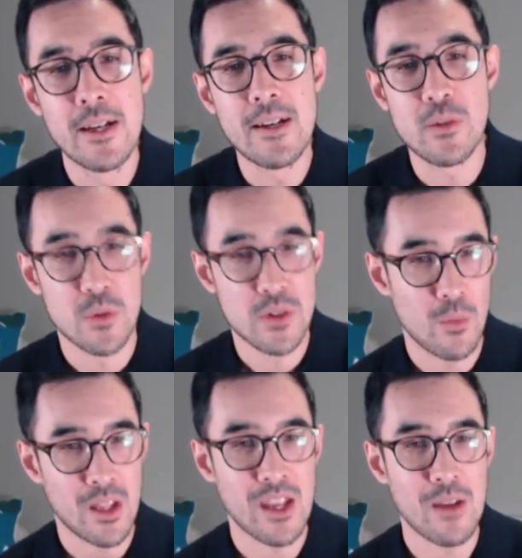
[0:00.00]
It's
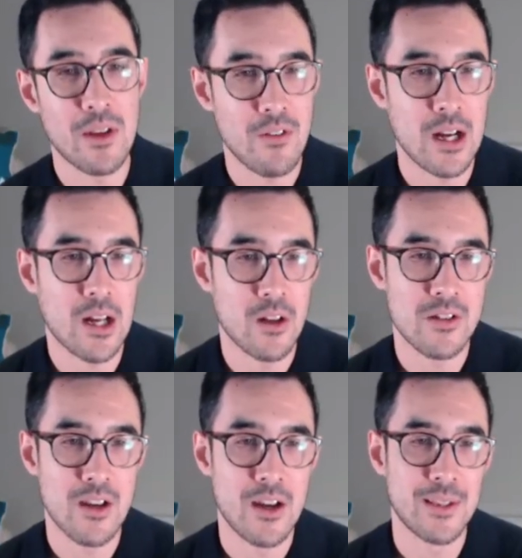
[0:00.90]
also worth keeping a very
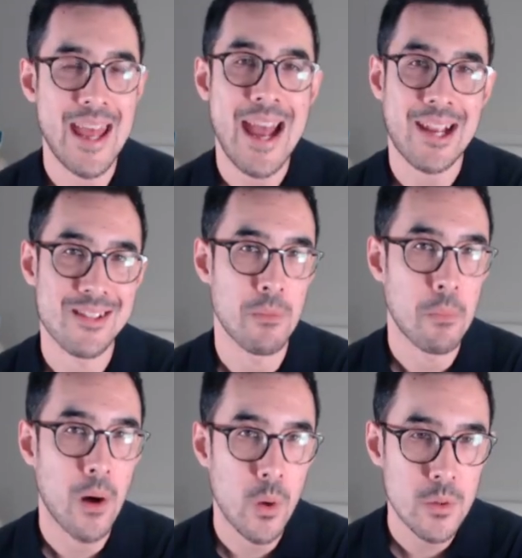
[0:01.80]
close eye on the
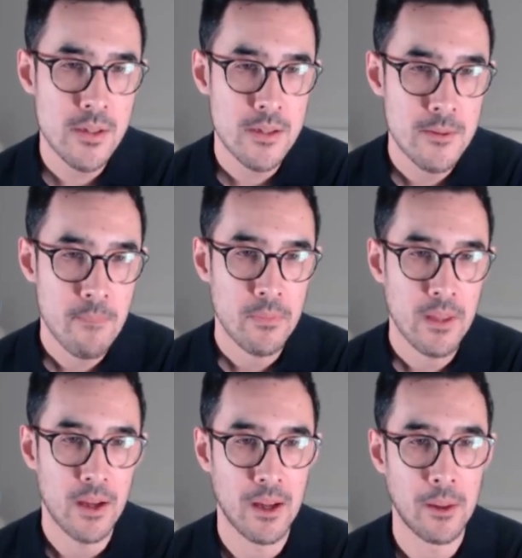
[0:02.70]
exit polls
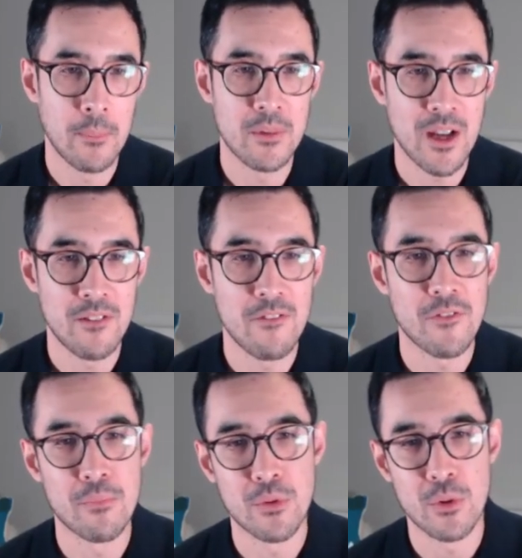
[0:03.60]
um, done
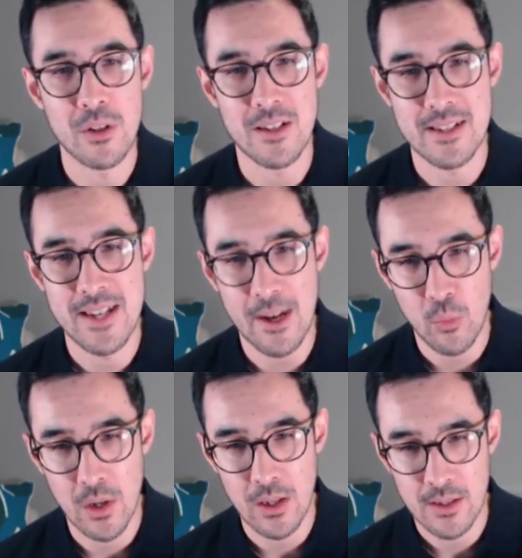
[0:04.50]
for broadcast
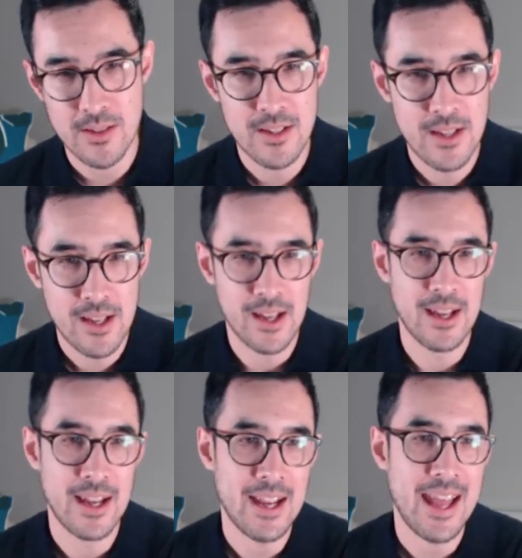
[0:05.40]
networks uh,
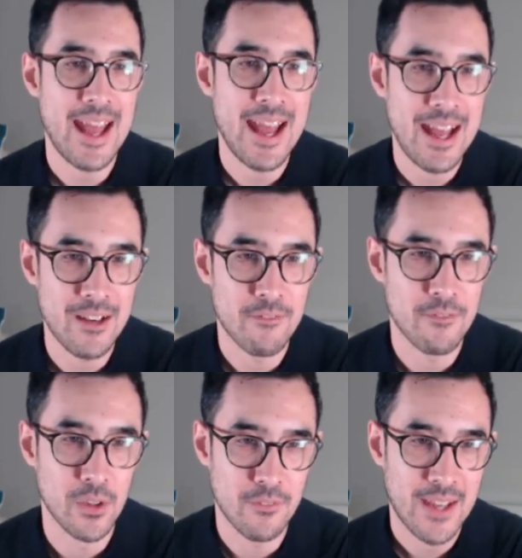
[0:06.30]
in a
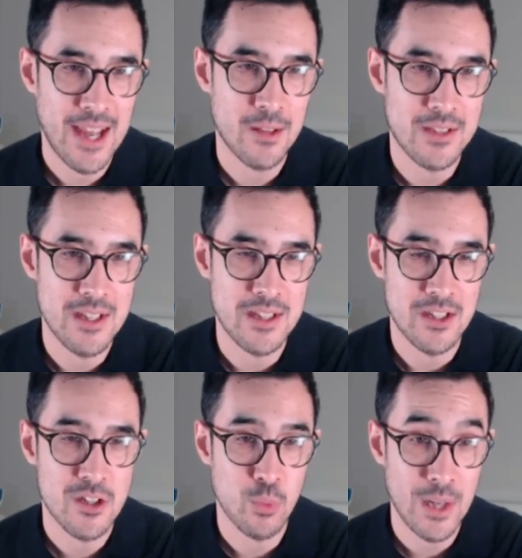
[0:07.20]
handful of counties
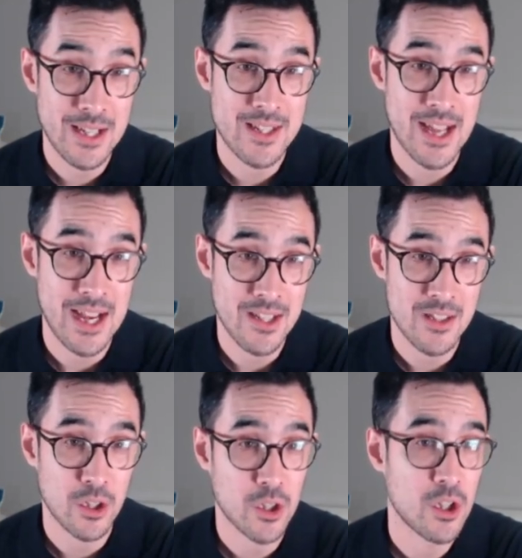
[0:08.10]
in swing
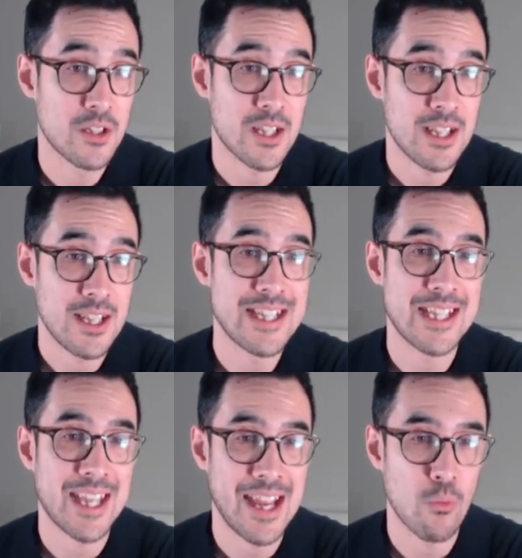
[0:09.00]
states that could
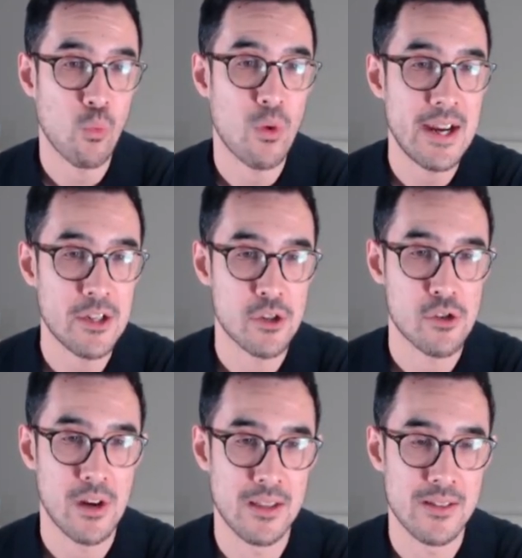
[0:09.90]
indicate wider
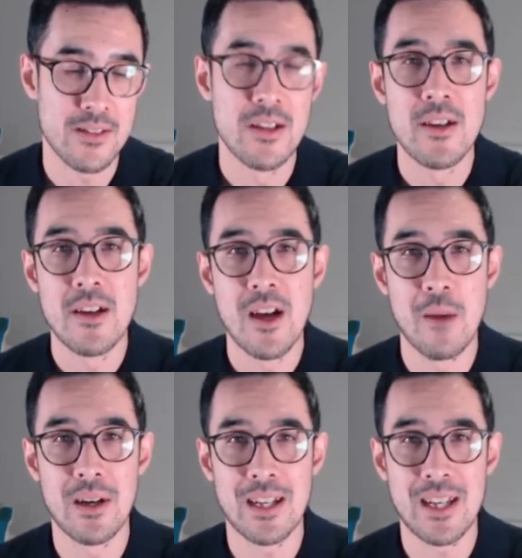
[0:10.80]
trends among